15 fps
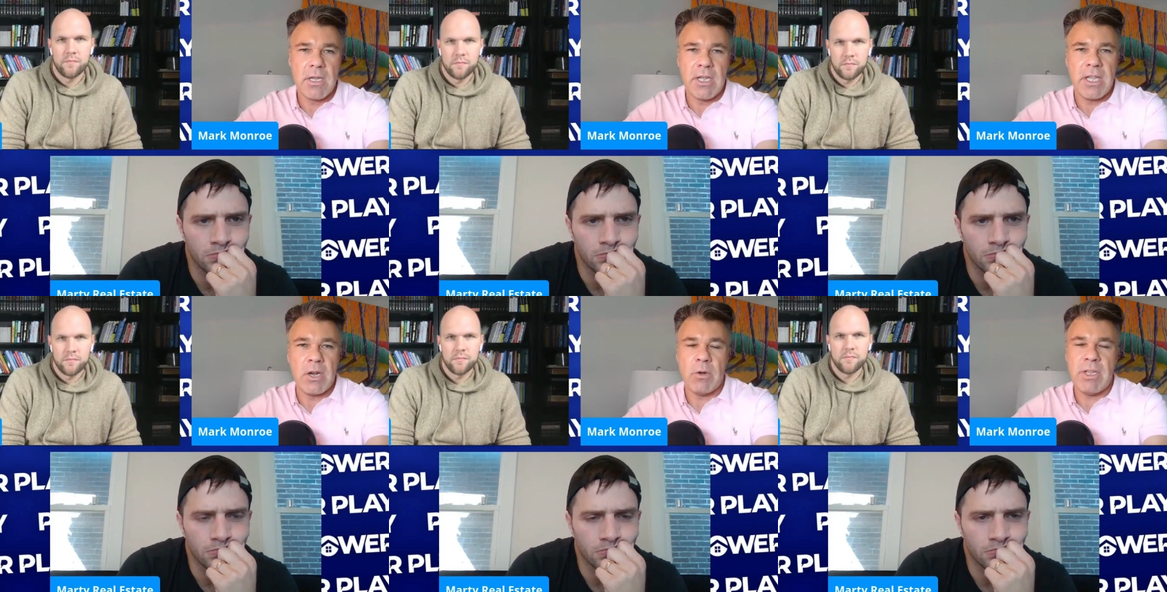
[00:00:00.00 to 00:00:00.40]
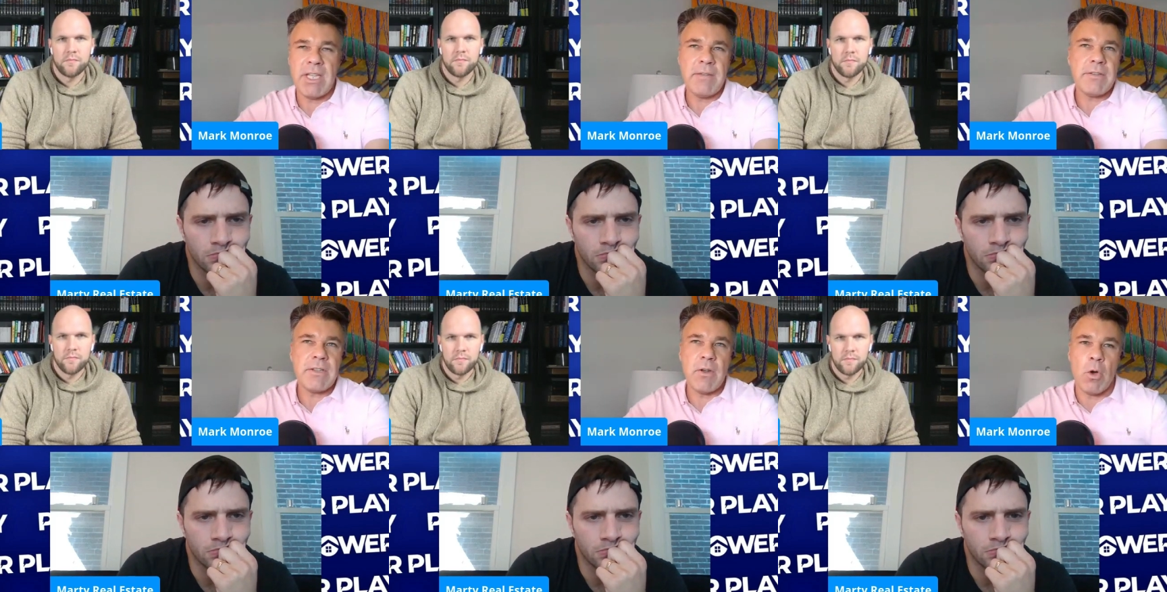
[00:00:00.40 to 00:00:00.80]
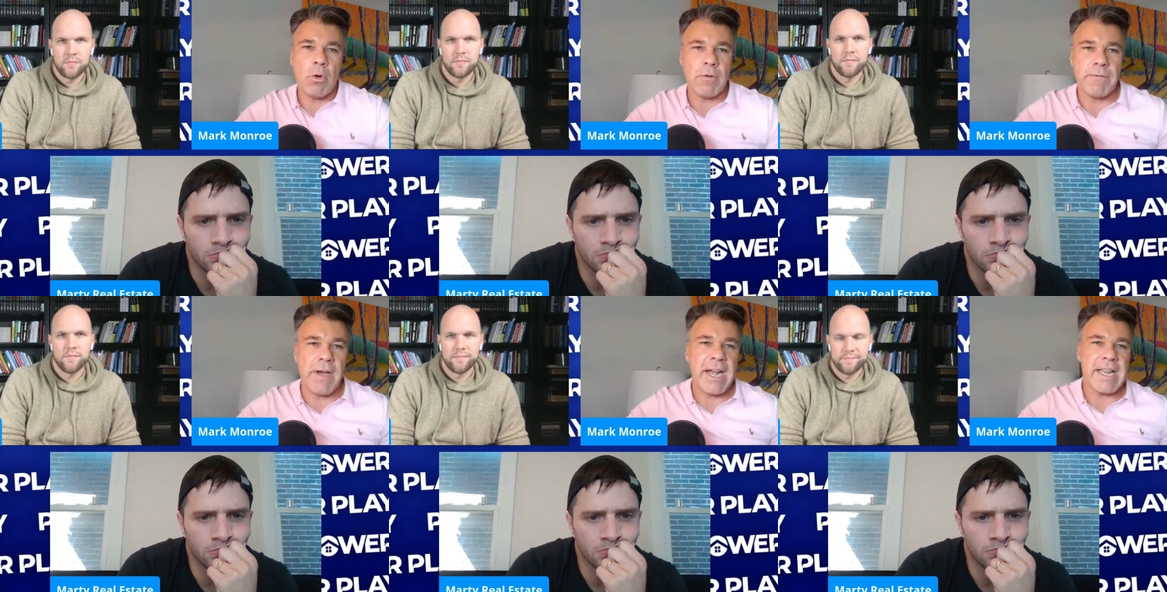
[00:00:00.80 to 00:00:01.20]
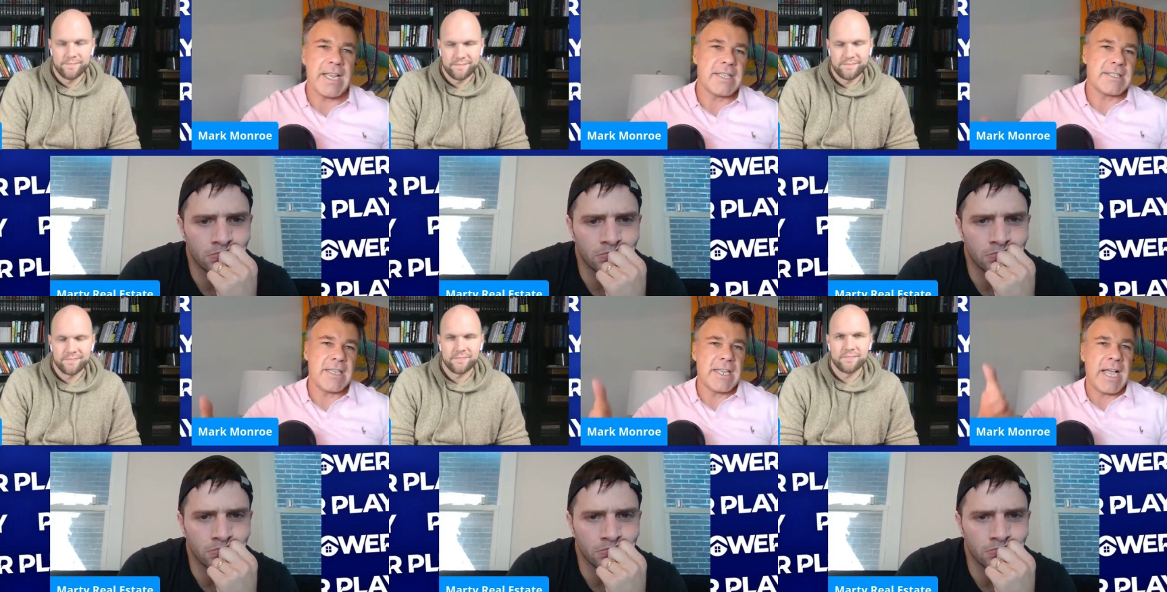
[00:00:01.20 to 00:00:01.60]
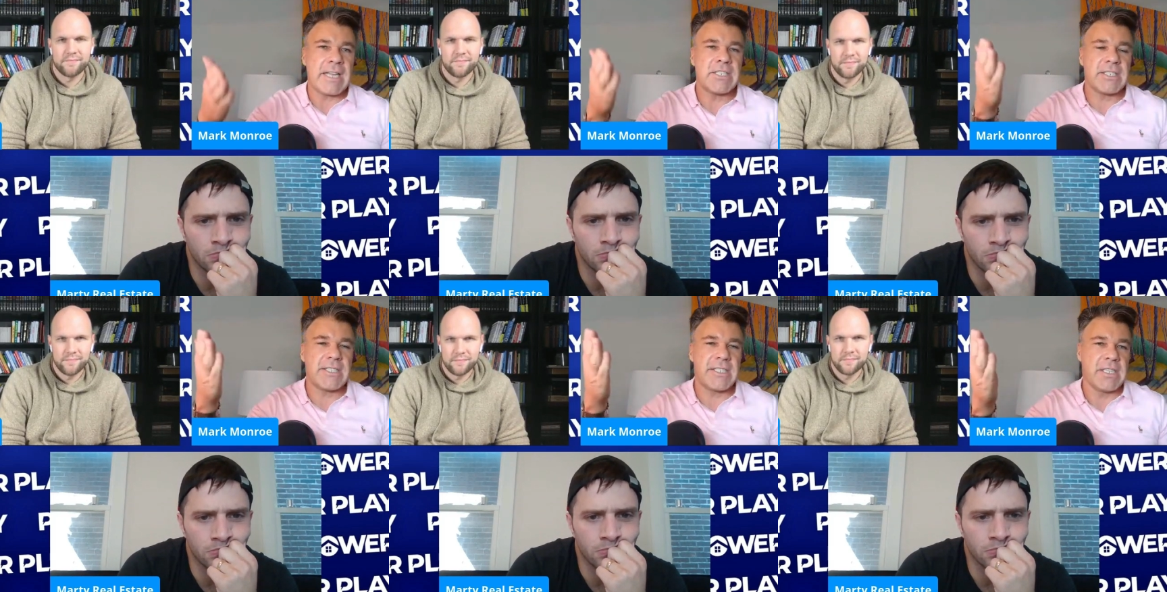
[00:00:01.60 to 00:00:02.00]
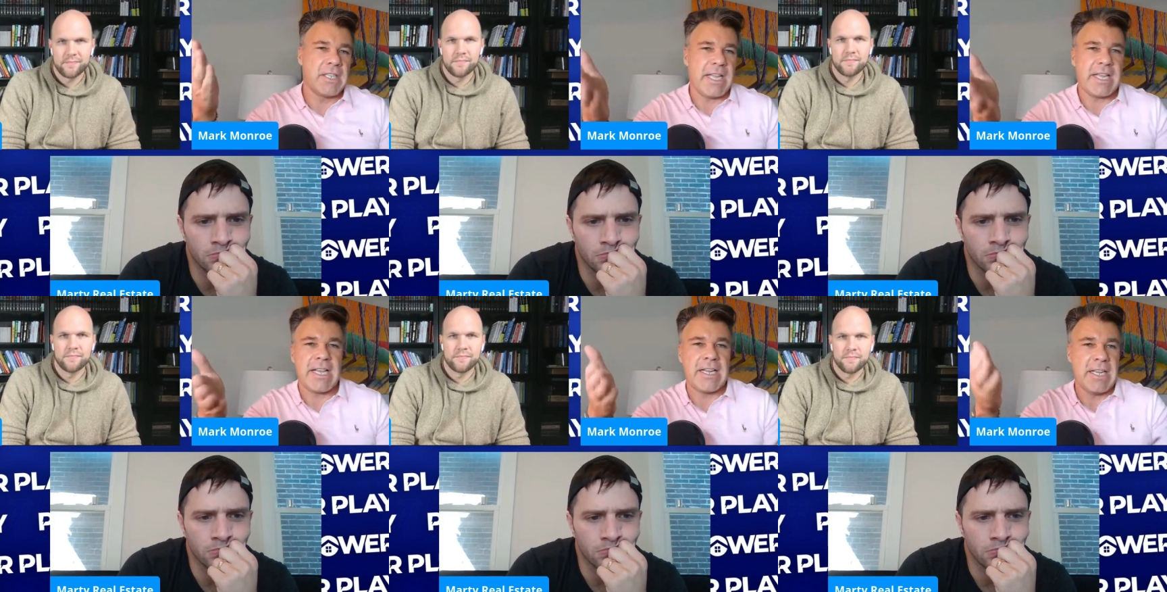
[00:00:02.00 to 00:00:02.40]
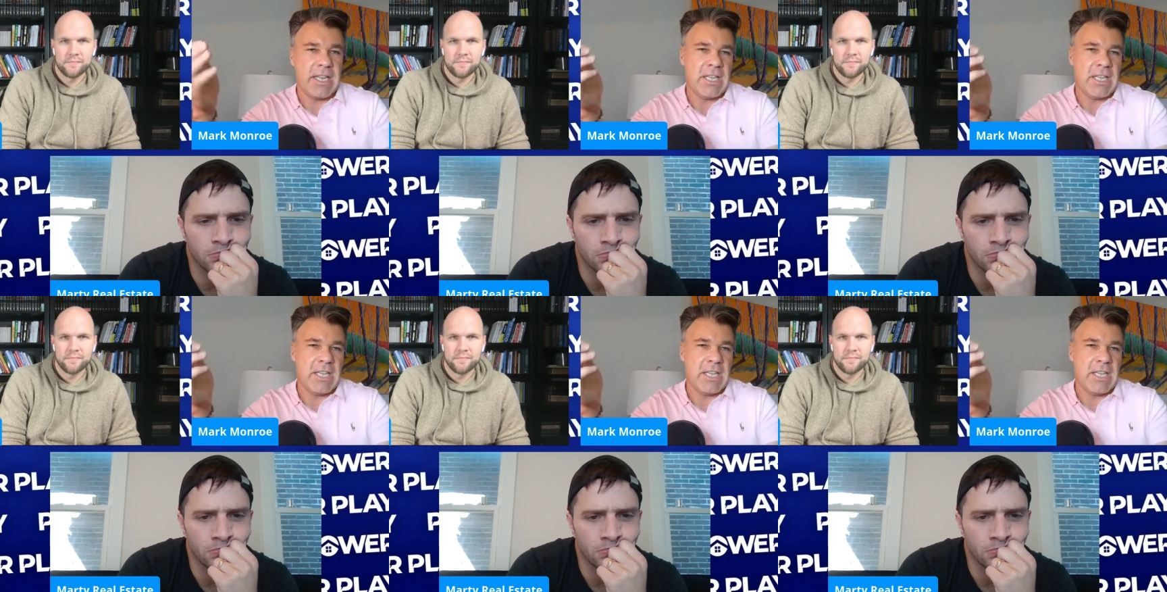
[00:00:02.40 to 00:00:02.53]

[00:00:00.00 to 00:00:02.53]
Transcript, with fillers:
Speaker 1: you know, even owner financing. I just like,